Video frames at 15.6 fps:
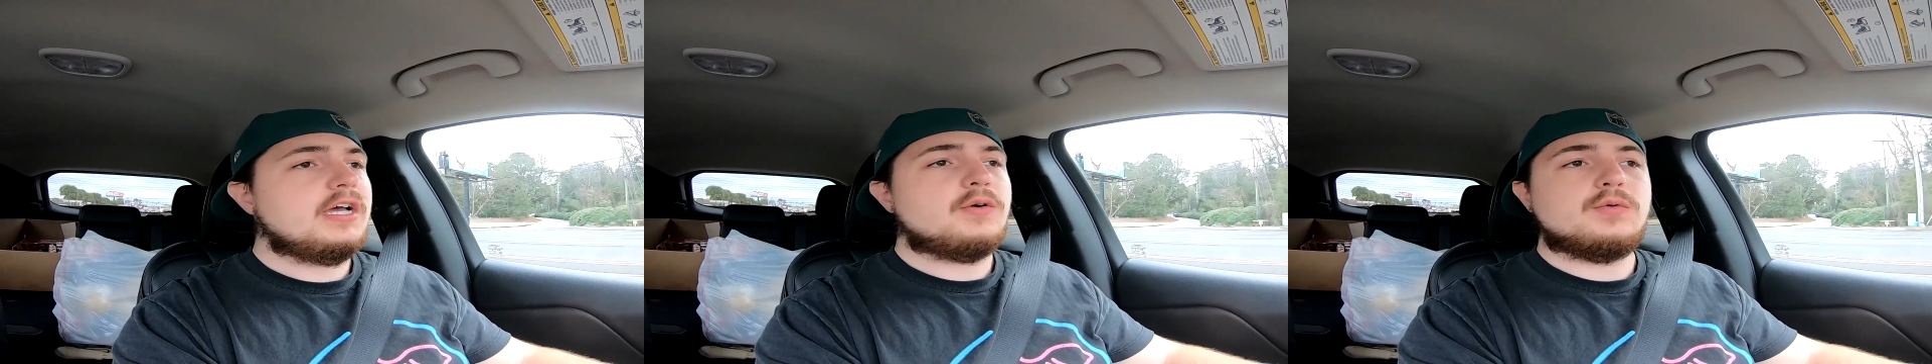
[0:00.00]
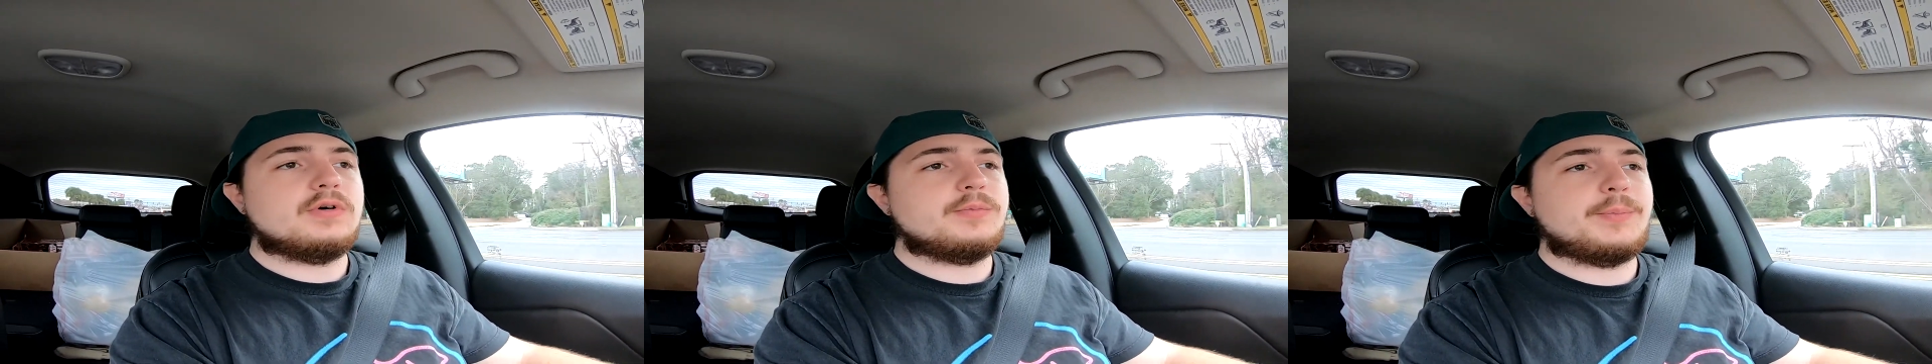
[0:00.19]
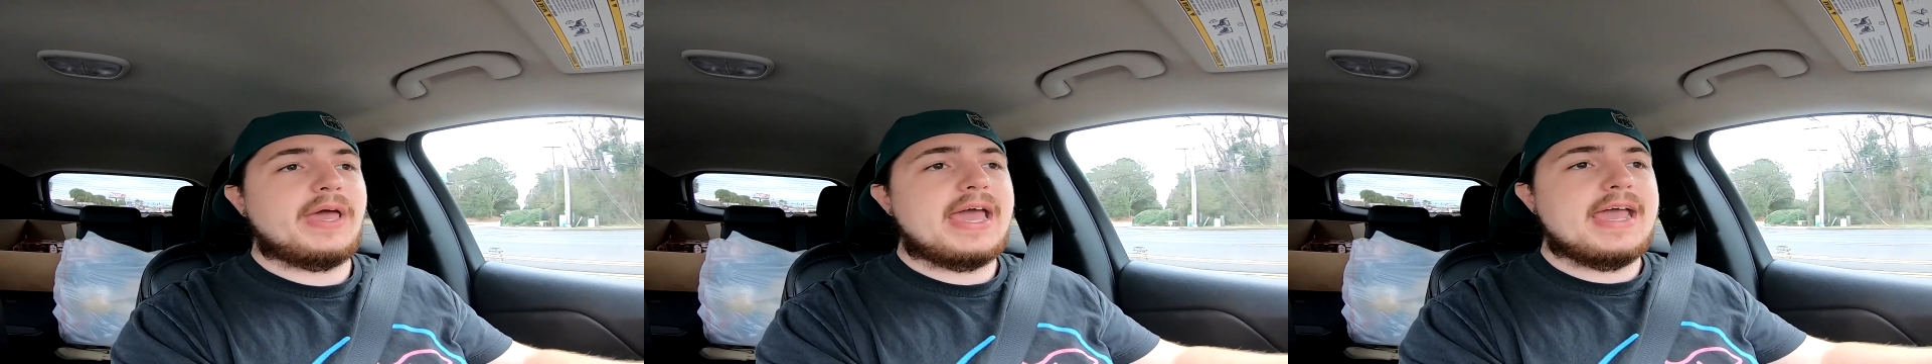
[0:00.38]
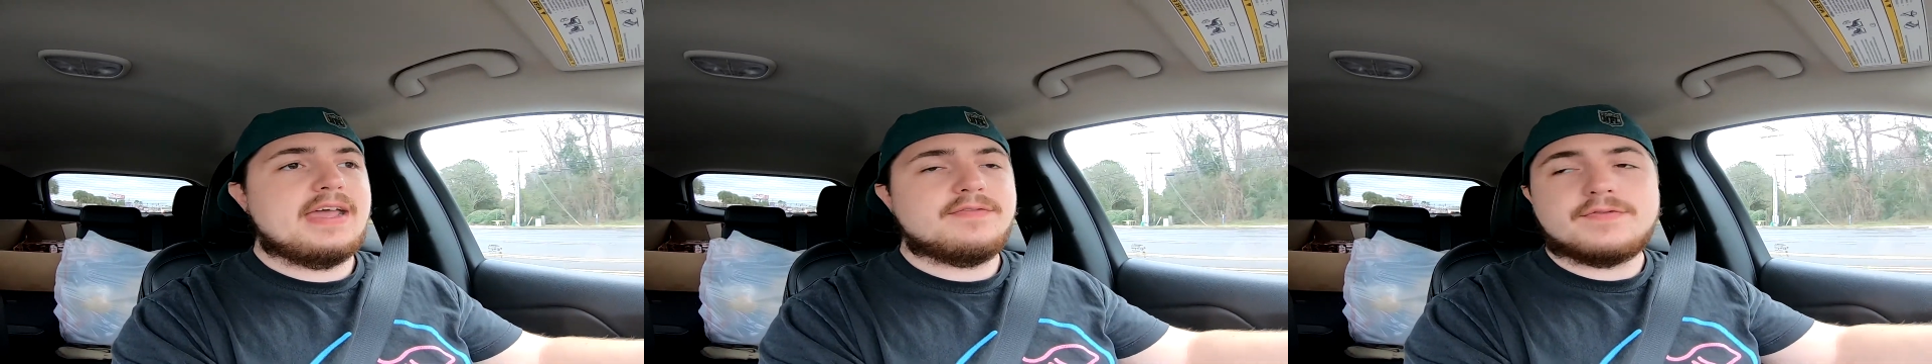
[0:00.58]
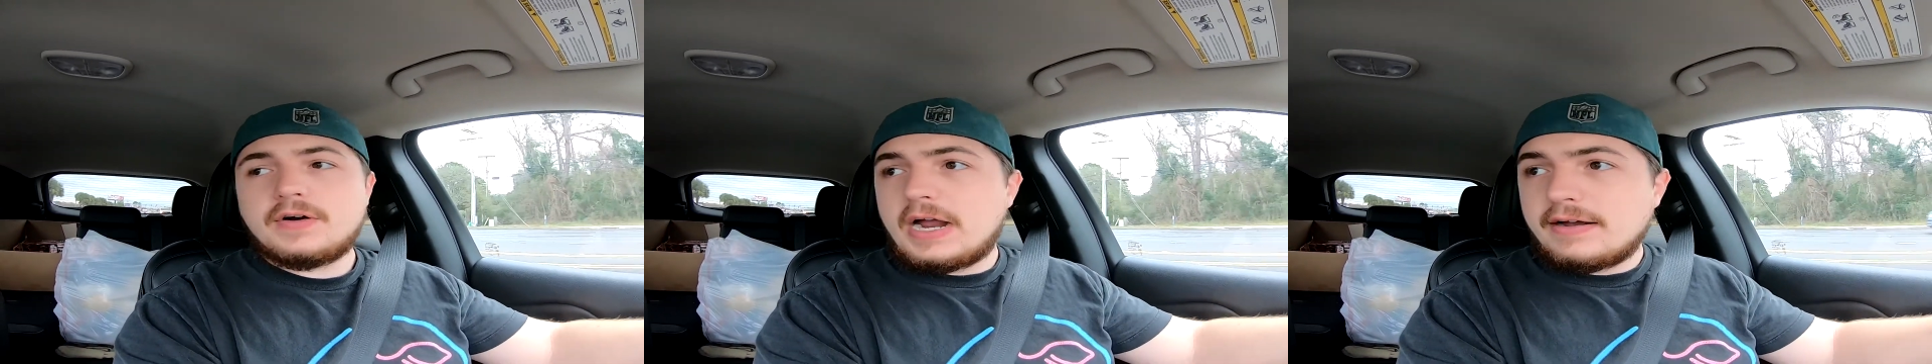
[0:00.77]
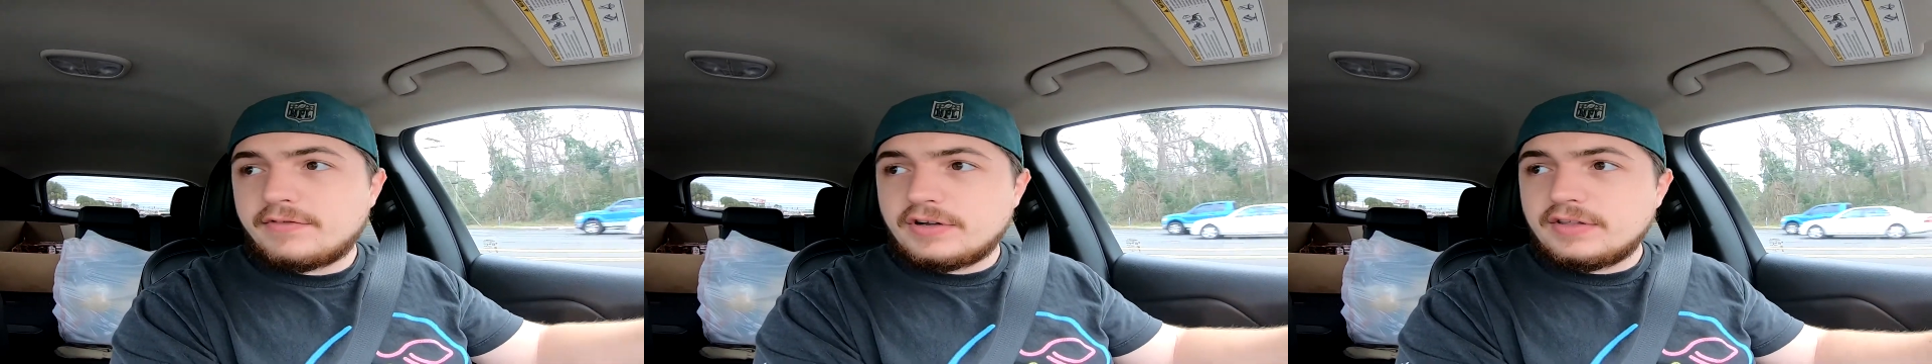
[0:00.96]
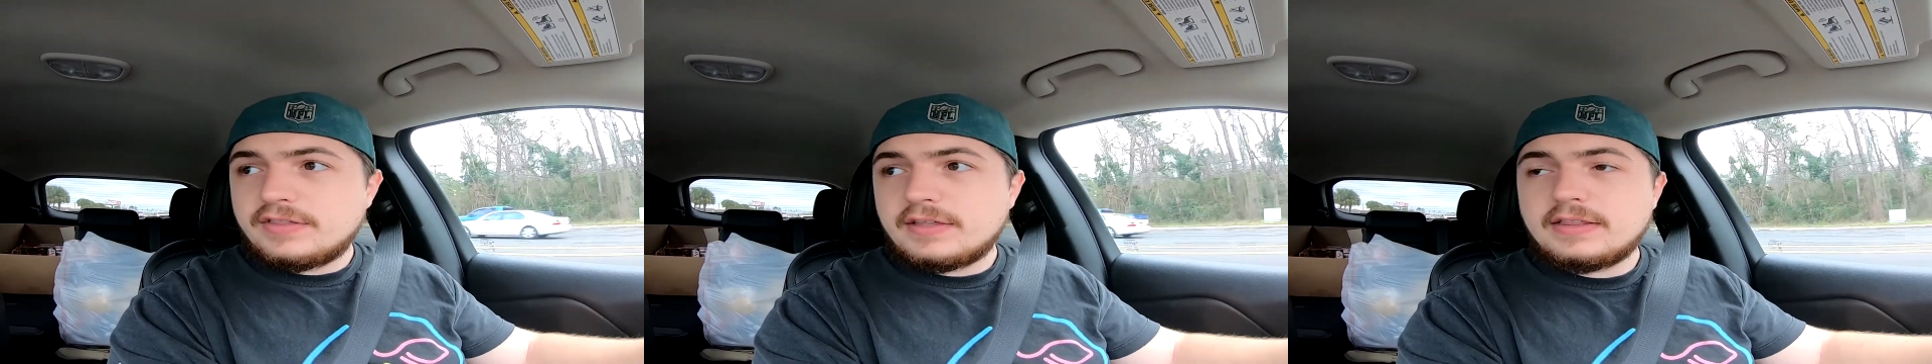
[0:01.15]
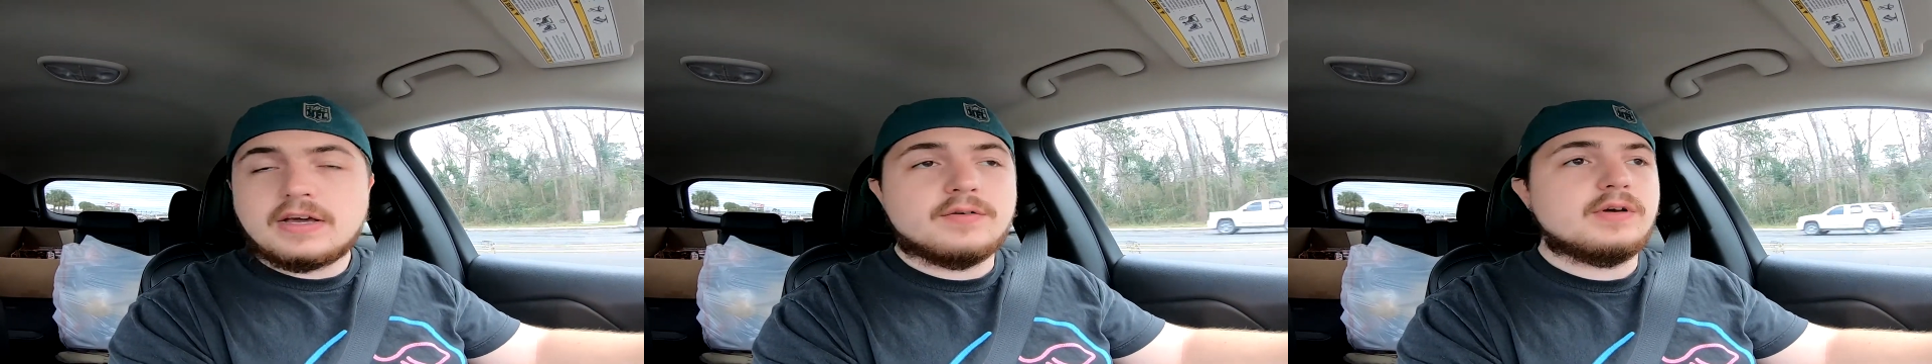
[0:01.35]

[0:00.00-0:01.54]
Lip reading: will pay for everything that